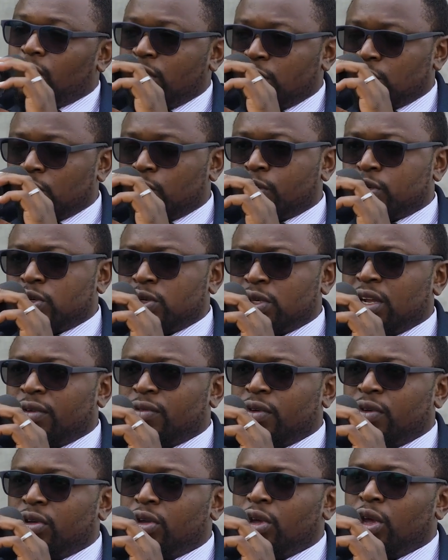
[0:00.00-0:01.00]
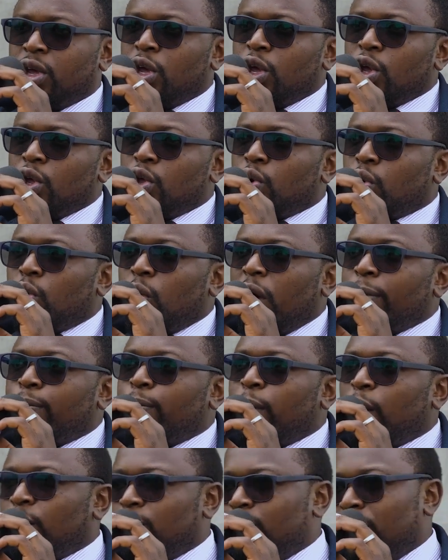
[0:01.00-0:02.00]
this opportunity I've given you, go and
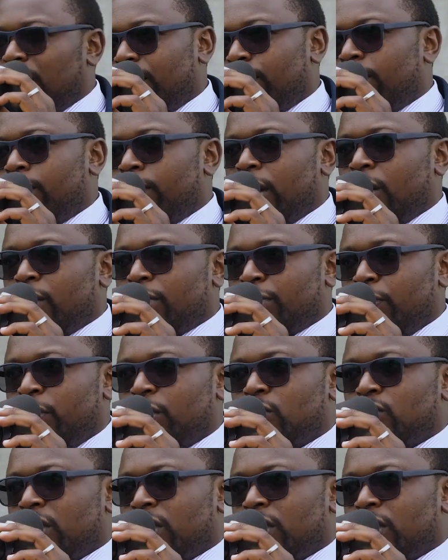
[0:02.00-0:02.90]
mouth me to